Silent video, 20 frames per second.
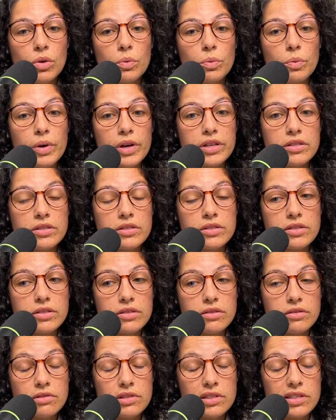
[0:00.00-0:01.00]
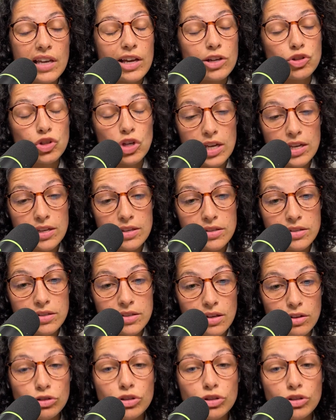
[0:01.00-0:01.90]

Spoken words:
was slash is